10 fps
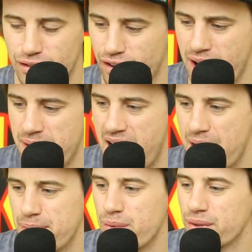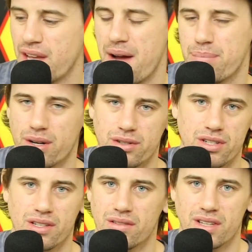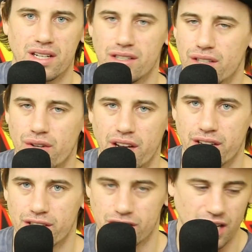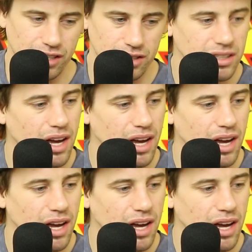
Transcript: If I'm happy with that person, then you ain't going to change it.